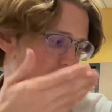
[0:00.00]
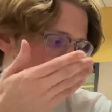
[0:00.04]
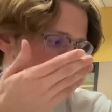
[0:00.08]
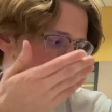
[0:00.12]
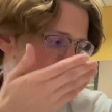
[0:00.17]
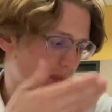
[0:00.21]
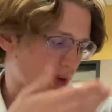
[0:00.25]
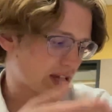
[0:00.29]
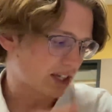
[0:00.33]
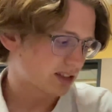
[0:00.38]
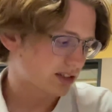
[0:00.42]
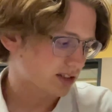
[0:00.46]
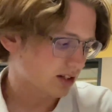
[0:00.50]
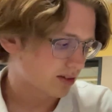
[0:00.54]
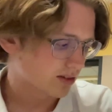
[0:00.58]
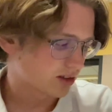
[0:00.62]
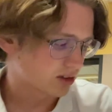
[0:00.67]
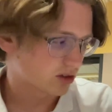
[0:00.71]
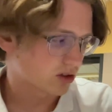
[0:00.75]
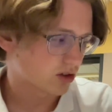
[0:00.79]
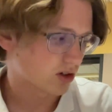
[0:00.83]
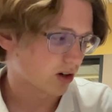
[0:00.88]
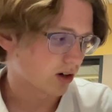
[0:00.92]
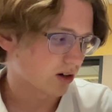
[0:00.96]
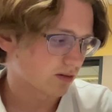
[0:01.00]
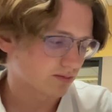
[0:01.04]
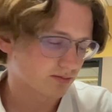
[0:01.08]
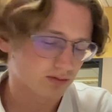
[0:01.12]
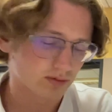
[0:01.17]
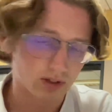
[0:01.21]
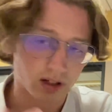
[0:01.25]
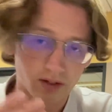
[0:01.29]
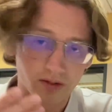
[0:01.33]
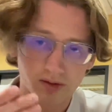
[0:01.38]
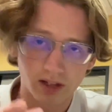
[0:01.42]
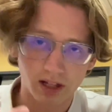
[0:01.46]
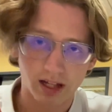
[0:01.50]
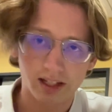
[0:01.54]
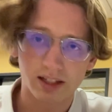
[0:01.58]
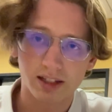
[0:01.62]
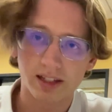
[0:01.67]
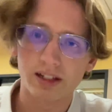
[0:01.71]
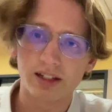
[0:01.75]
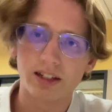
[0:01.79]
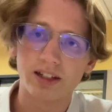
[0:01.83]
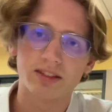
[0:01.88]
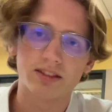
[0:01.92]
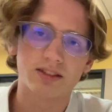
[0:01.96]
based on this chart of
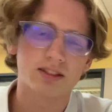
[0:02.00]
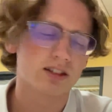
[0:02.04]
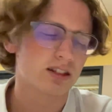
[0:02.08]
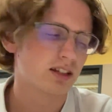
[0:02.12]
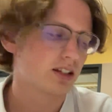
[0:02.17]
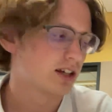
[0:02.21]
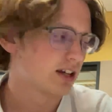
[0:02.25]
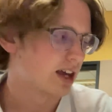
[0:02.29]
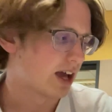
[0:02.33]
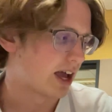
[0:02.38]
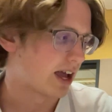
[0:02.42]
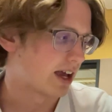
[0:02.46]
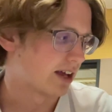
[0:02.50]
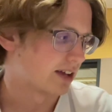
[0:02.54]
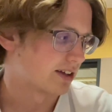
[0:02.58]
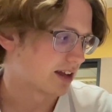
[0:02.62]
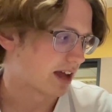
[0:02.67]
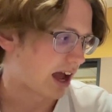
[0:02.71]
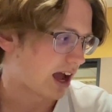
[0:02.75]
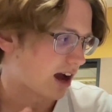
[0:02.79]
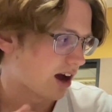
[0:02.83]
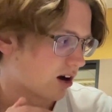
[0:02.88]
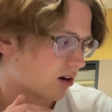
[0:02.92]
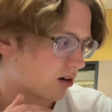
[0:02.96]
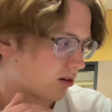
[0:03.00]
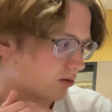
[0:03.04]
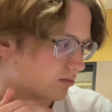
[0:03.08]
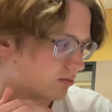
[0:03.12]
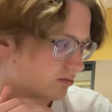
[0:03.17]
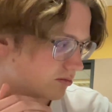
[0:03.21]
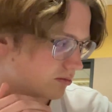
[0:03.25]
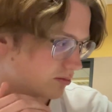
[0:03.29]
likeliness and how